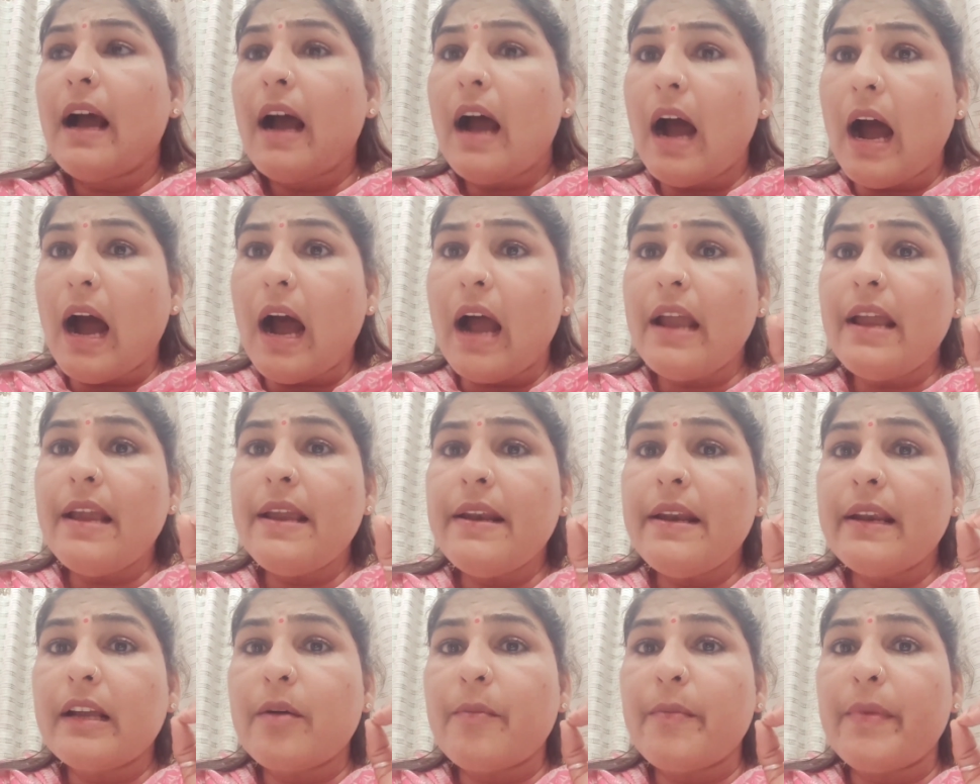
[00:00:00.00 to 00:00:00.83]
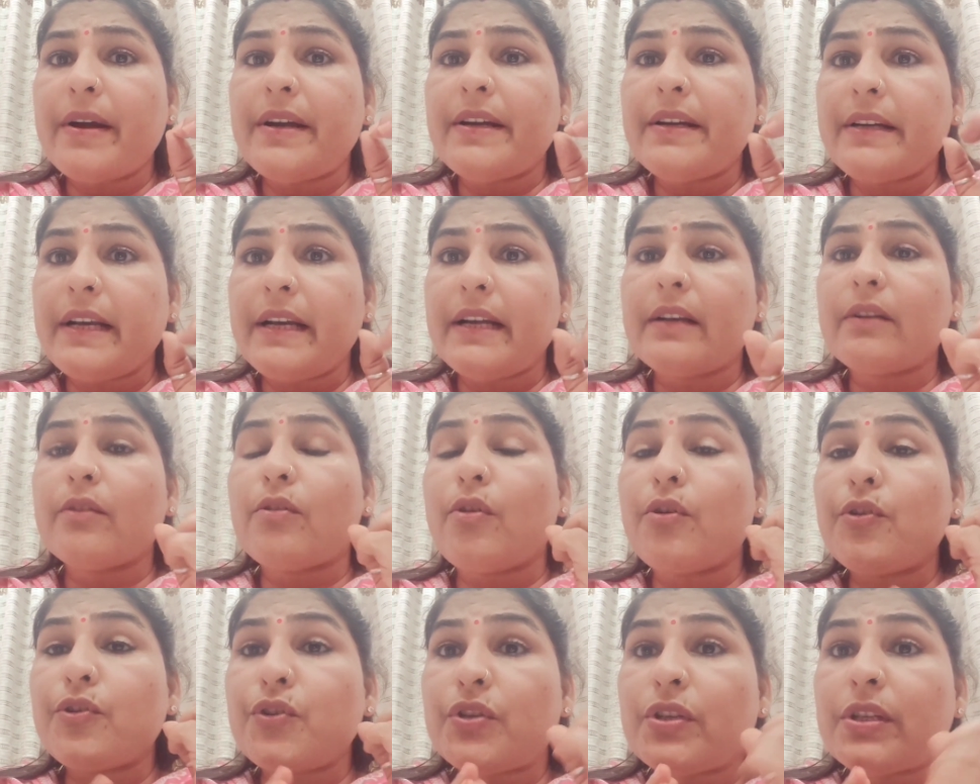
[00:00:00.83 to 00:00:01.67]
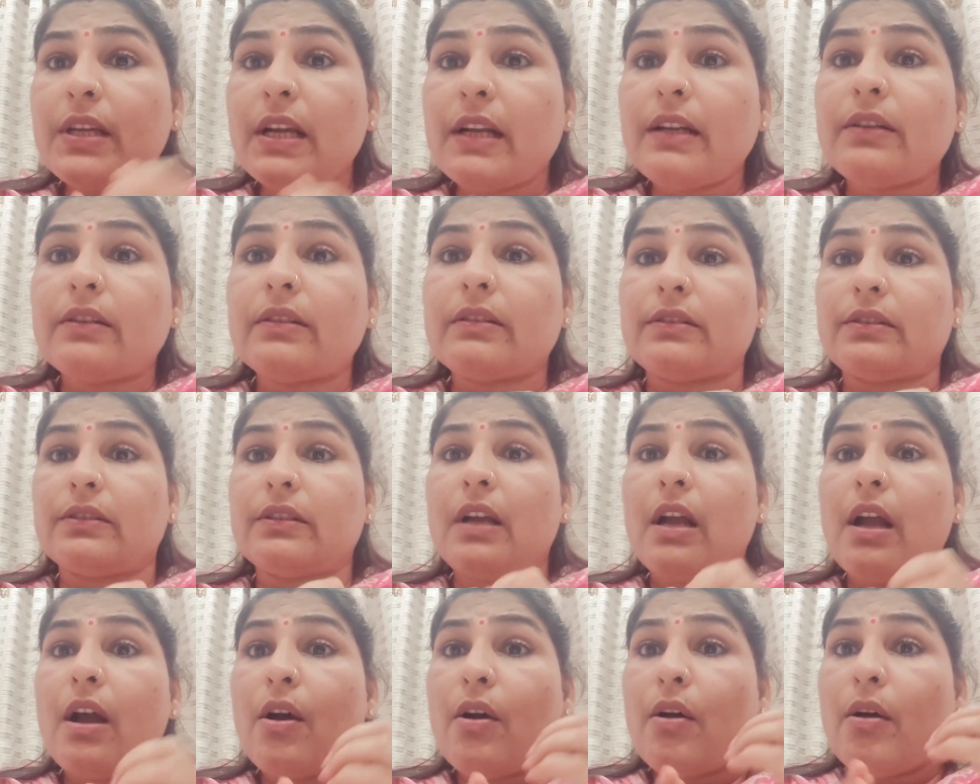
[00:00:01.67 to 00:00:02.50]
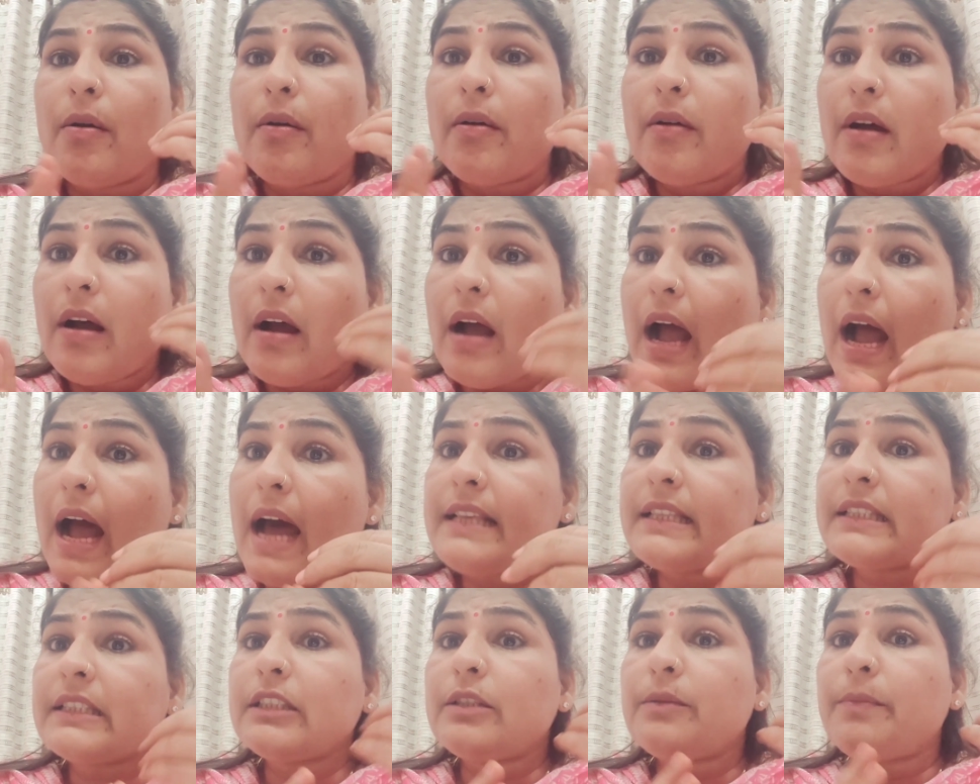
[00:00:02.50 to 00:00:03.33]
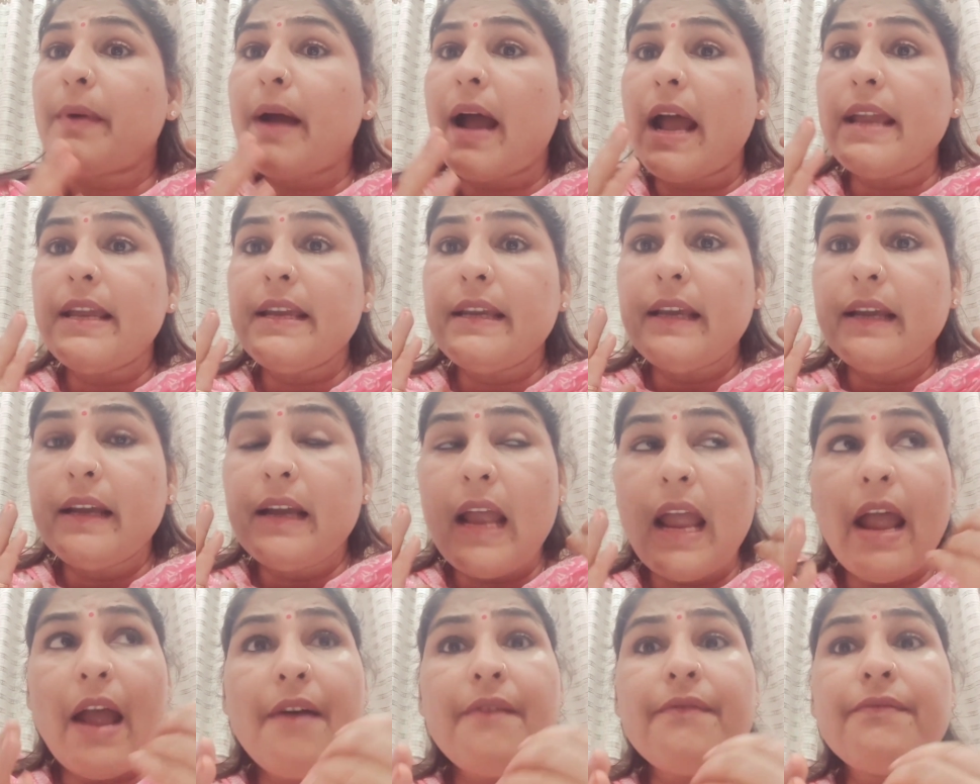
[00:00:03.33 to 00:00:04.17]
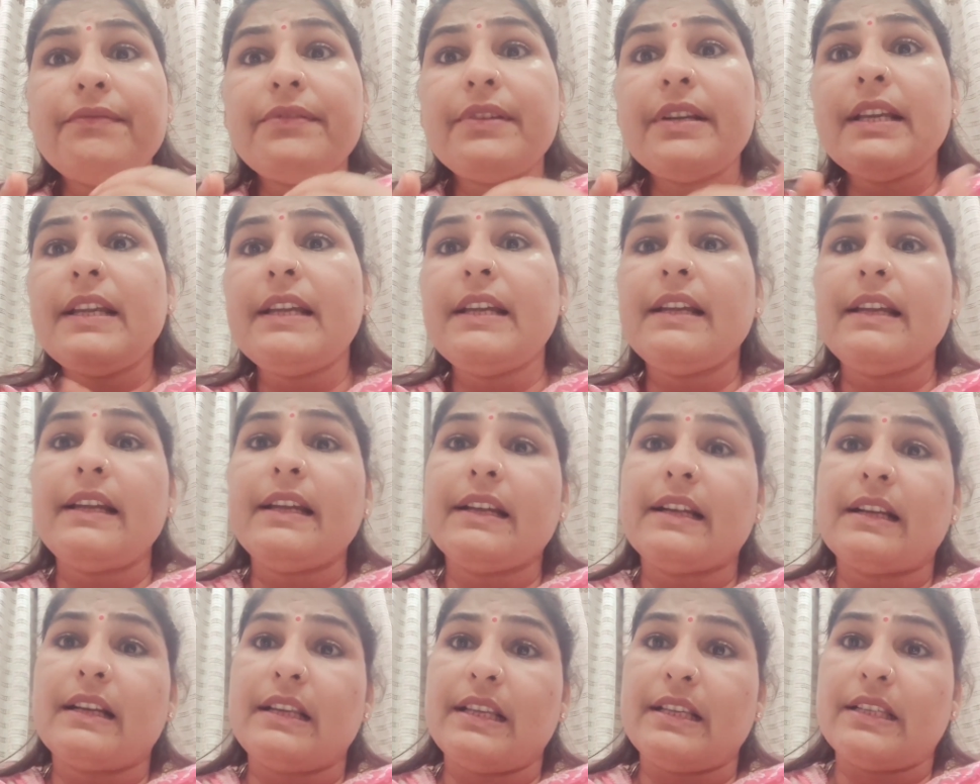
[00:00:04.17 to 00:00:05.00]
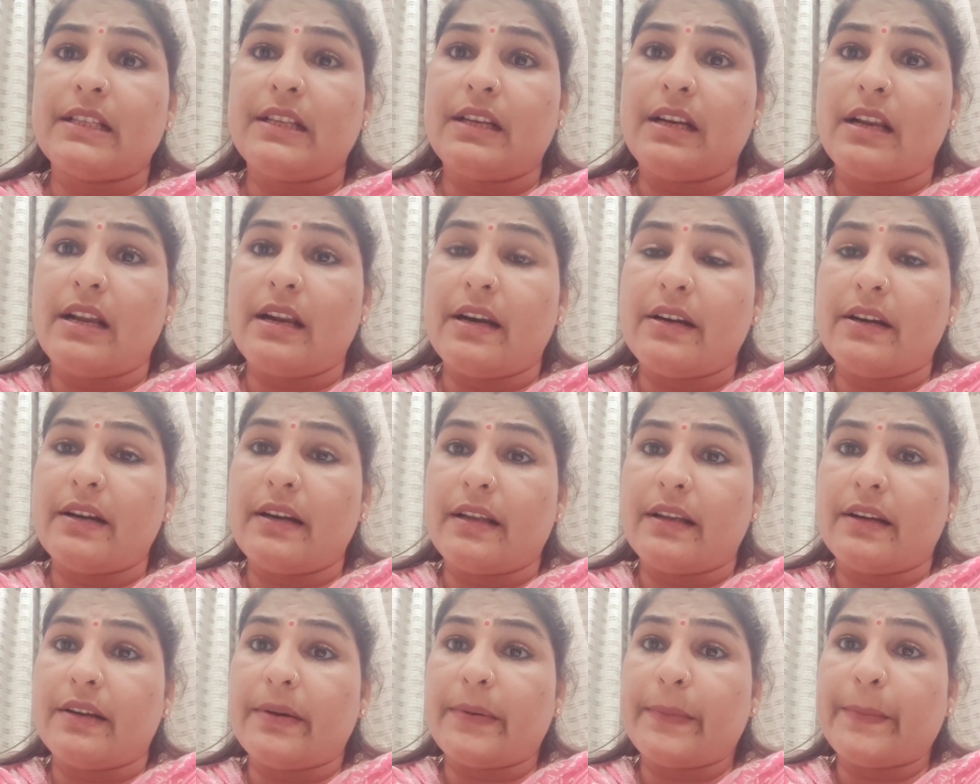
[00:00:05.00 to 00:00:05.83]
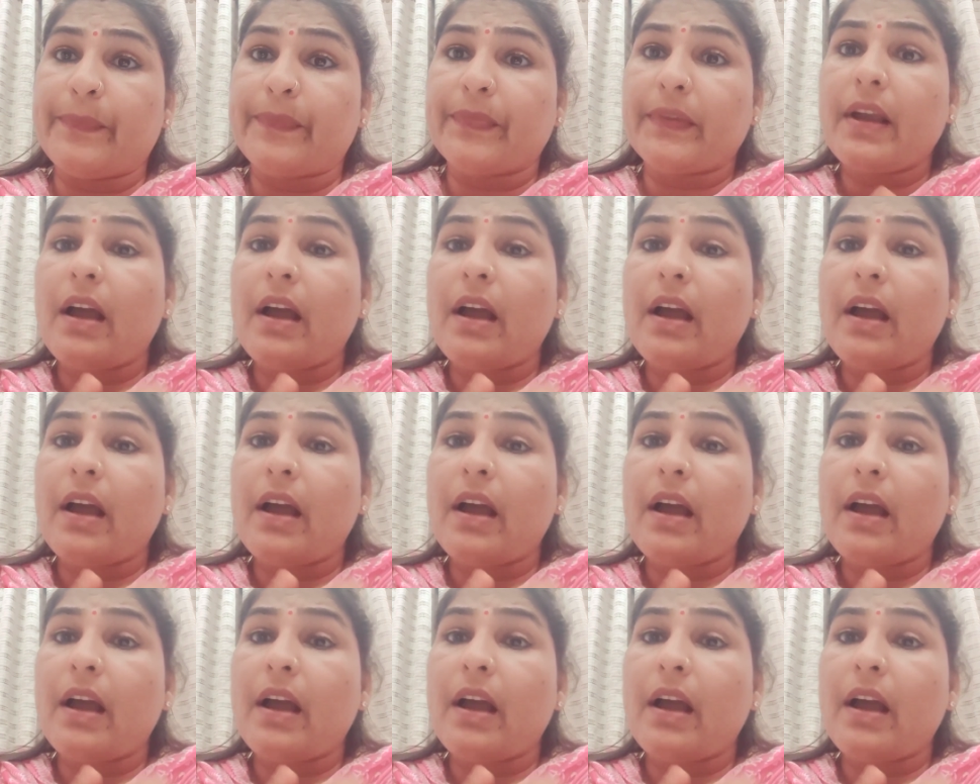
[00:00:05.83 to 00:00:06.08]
high recommended question asked by every English learner.